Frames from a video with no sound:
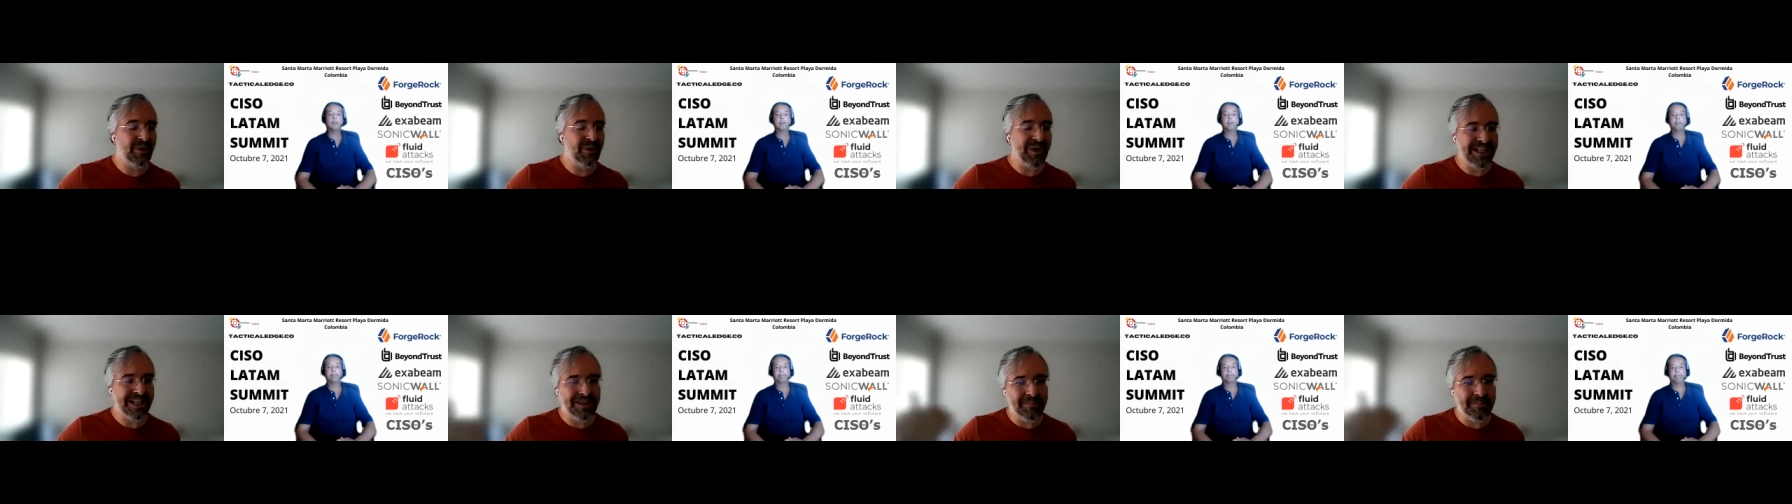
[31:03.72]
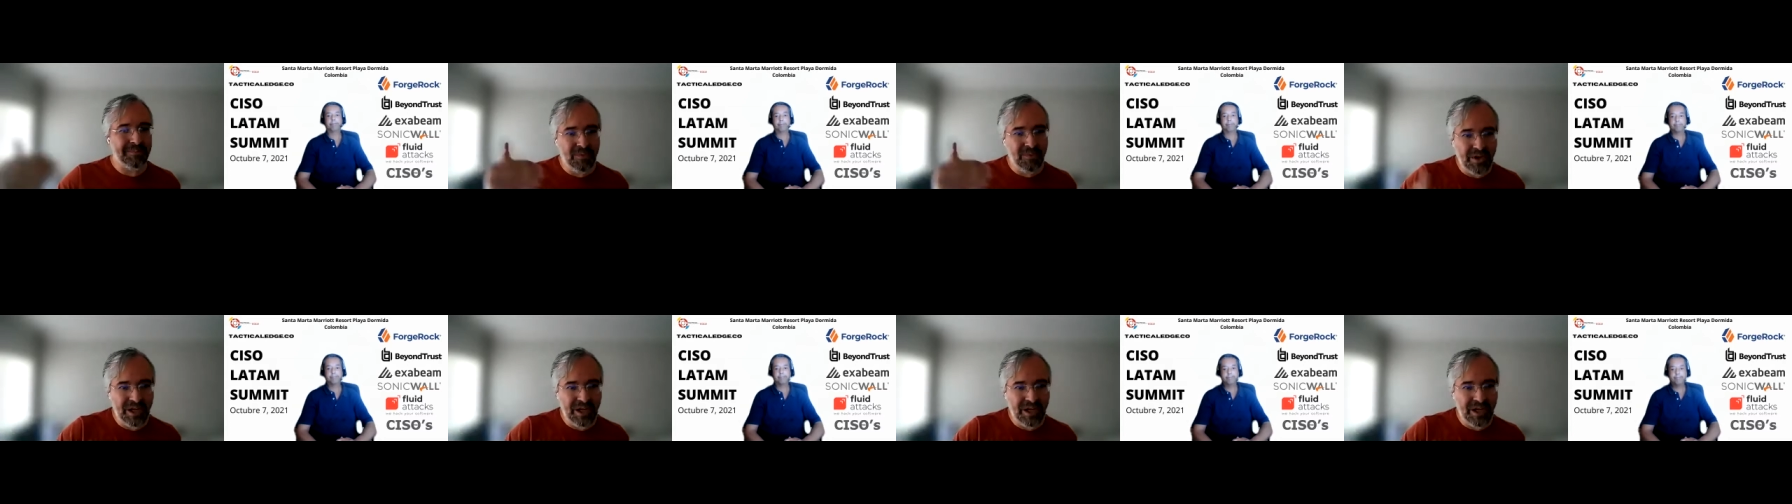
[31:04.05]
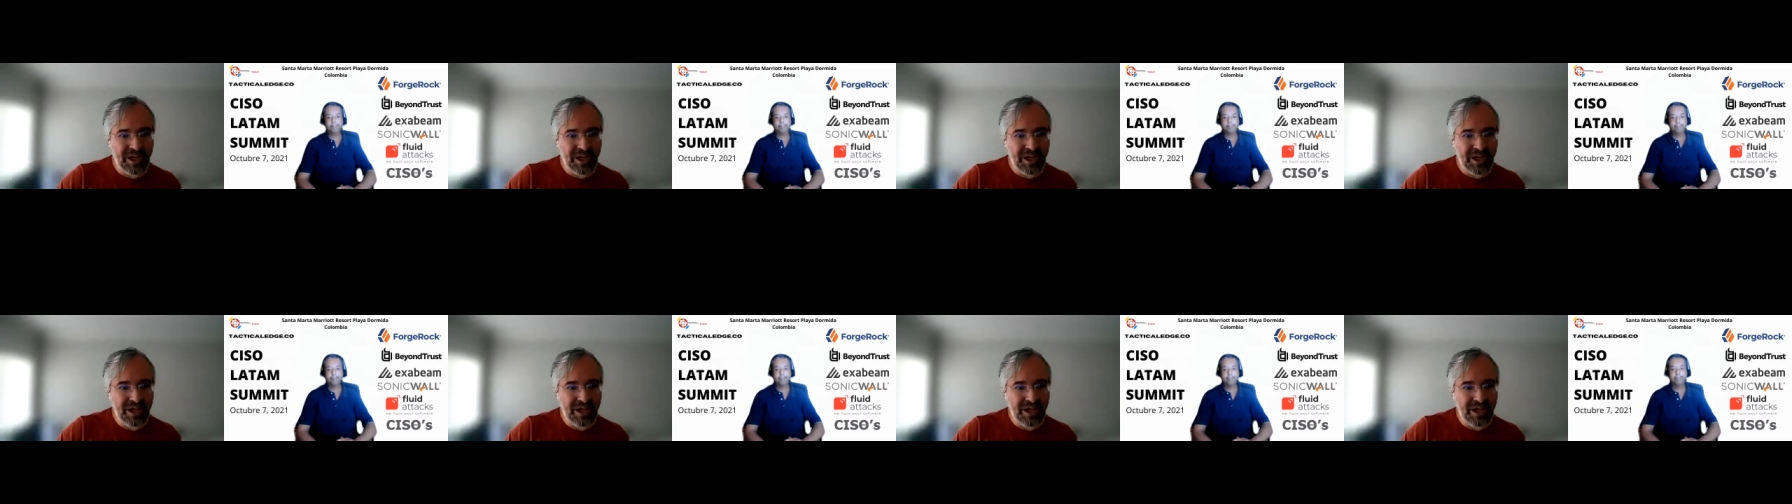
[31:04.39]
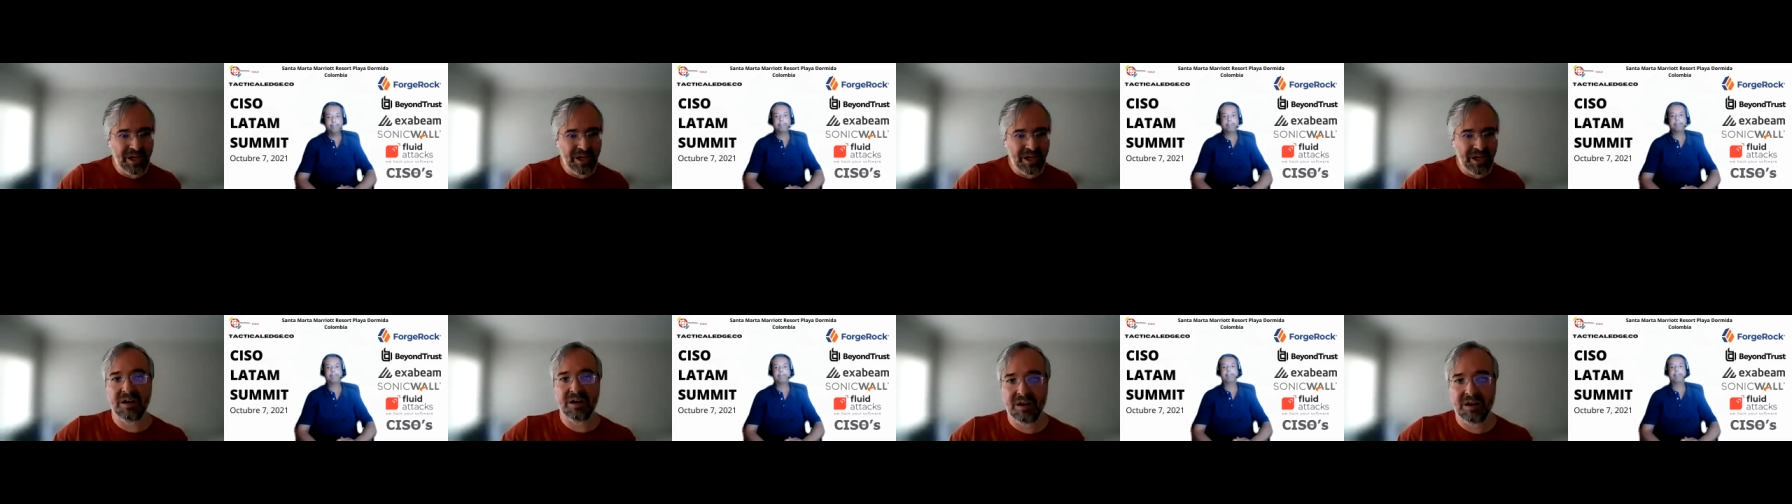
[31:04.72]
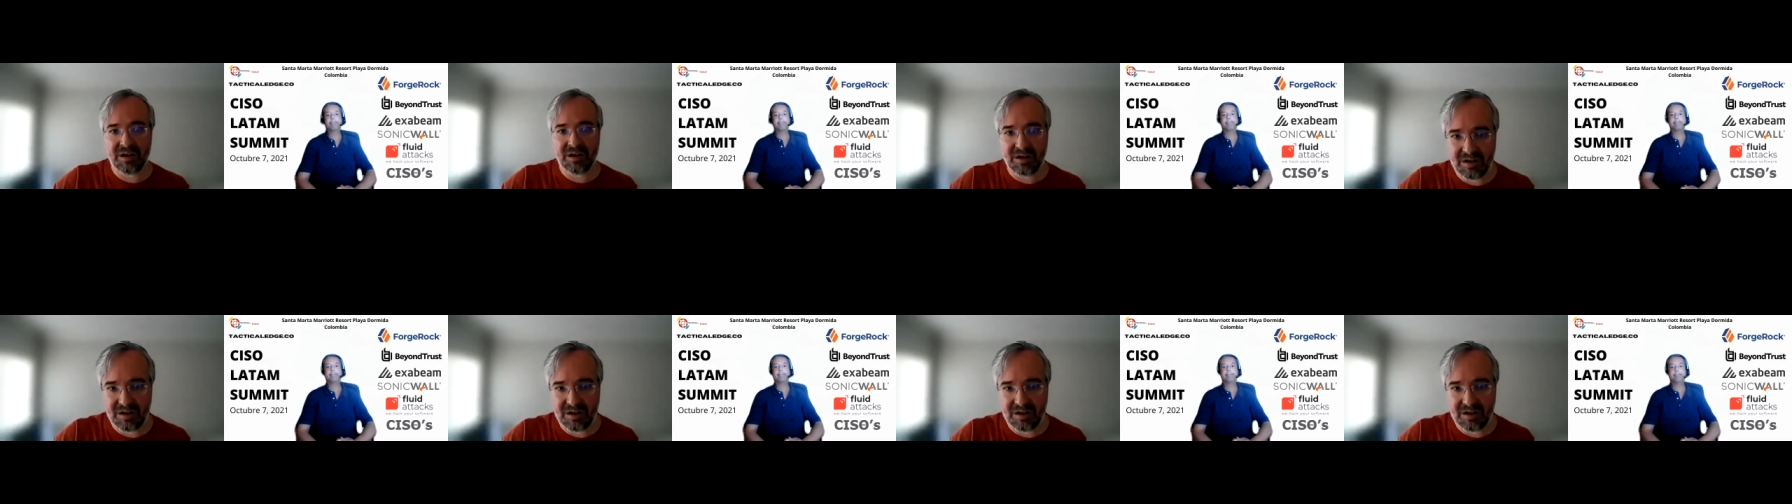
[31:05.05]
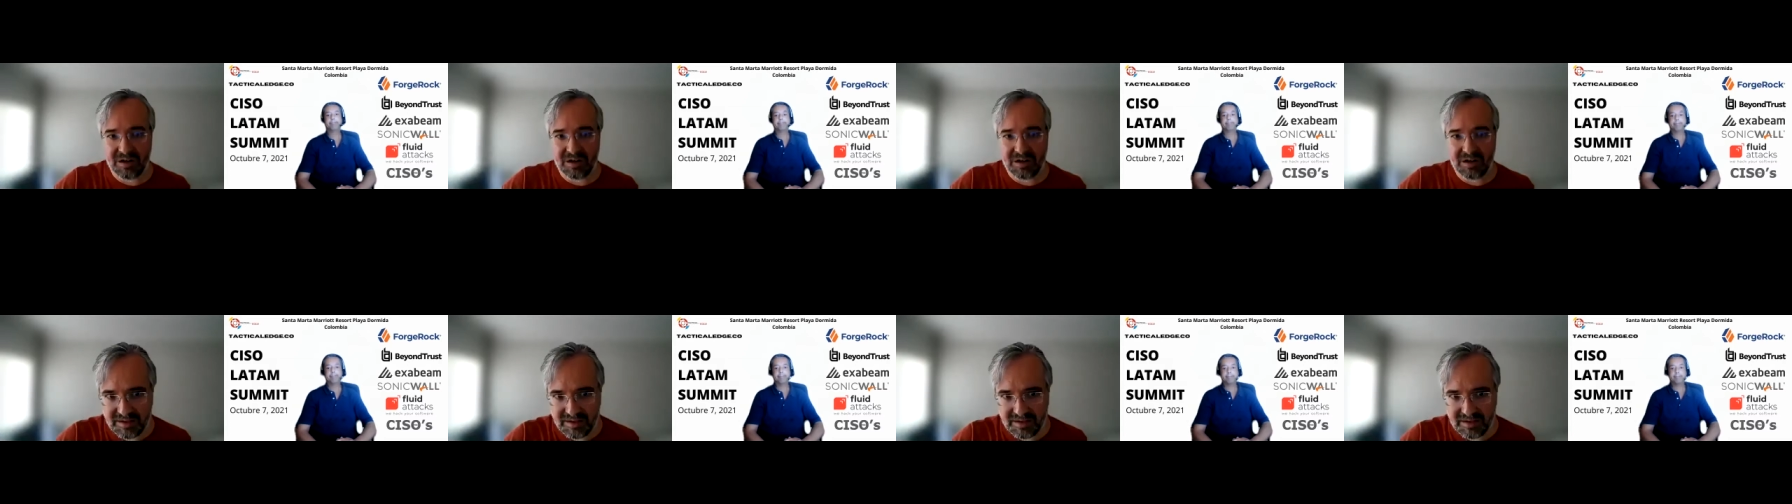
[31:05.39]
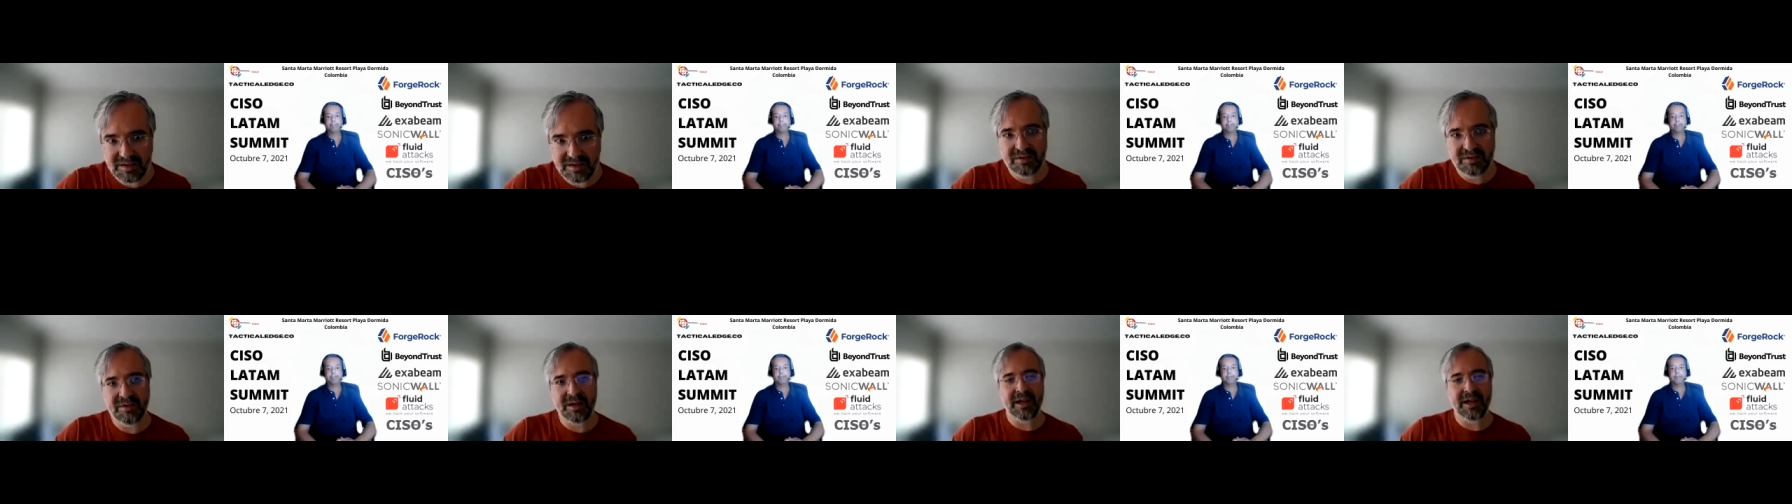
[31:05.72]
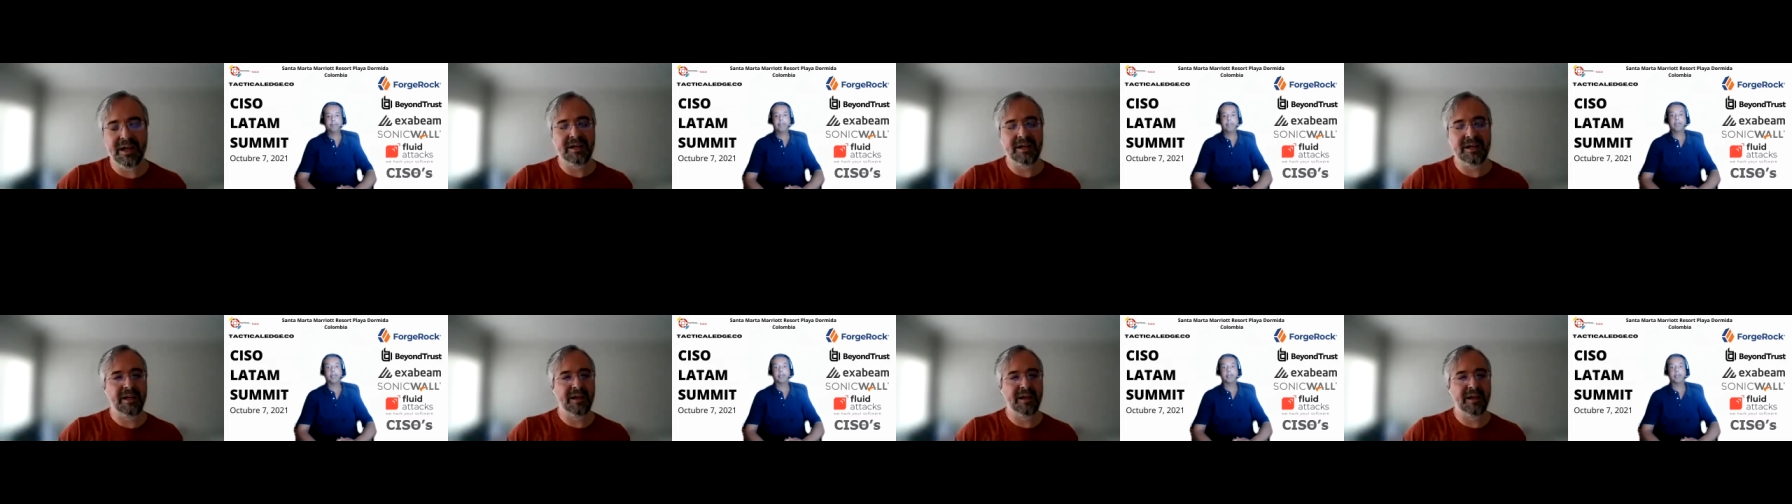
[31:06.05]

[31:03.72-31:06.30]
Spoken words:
the breach occurred, right? And